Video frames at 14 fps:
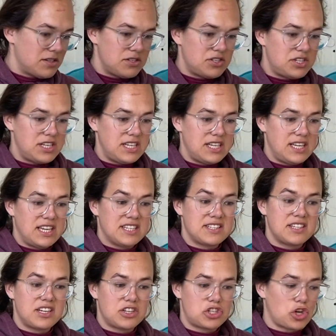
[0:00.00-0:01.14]
She is
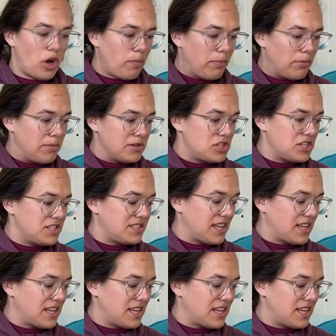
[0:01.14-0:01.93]
in the shop, but she